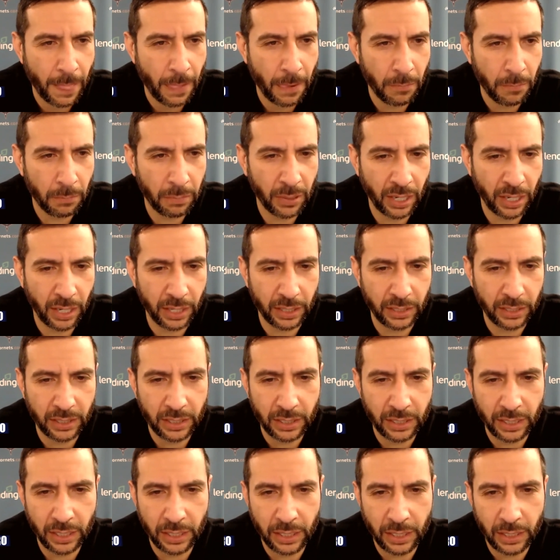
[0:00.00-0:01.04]
But
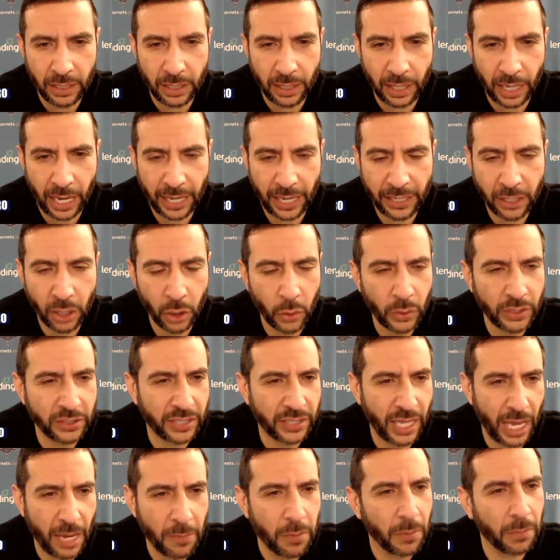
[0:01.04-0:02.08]
I know he's
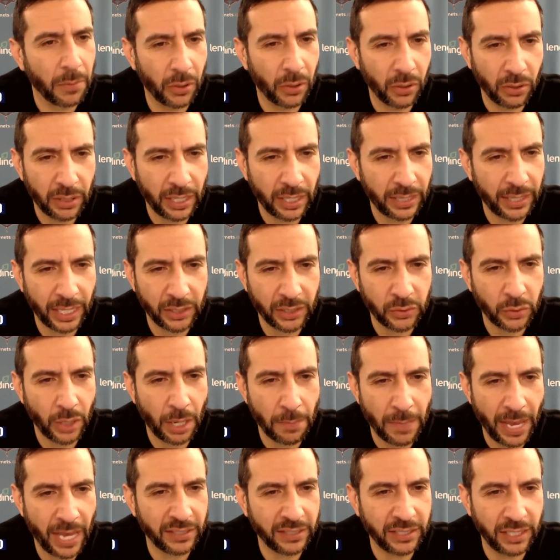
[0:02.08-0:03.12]
capable, and that's what
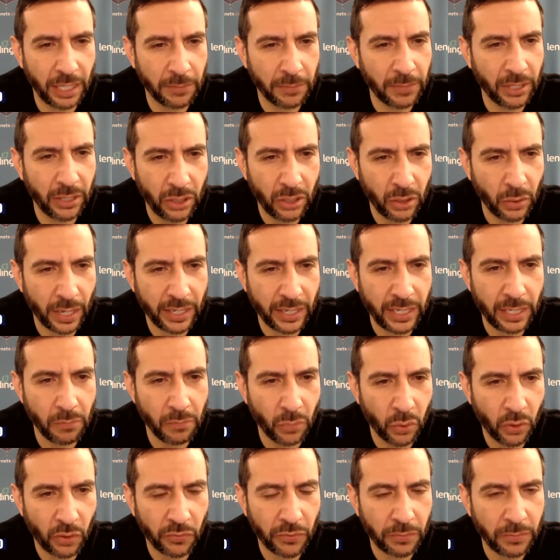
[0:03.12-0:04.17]
I'm asking him to do. I need
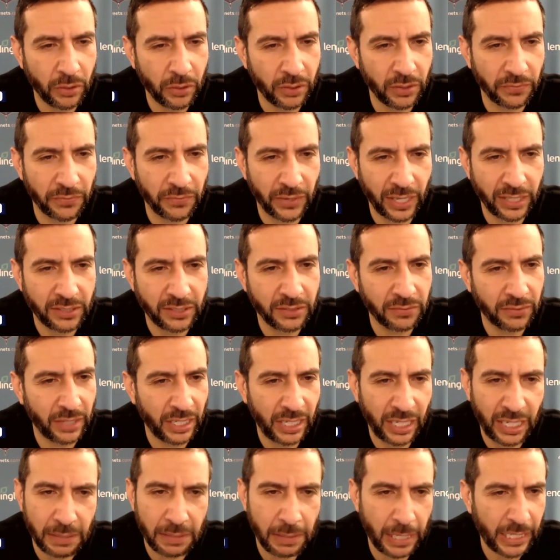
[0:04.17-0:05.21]
more from you
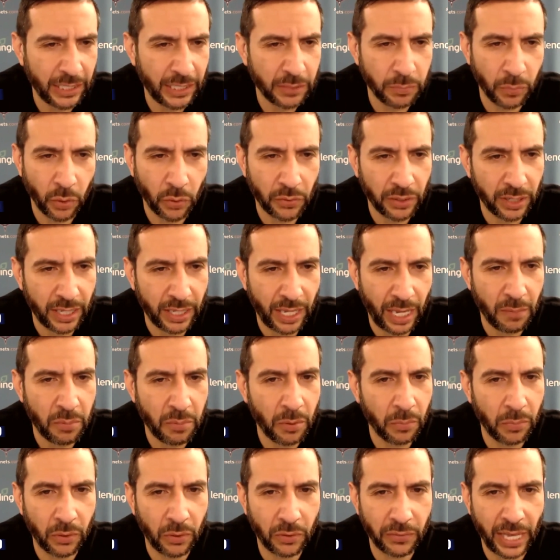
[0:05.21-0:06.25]
defensively, and he's more than
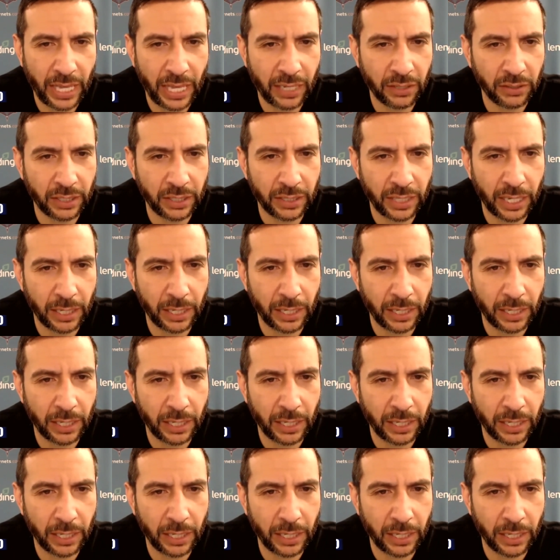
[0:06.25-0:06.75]
capable of handling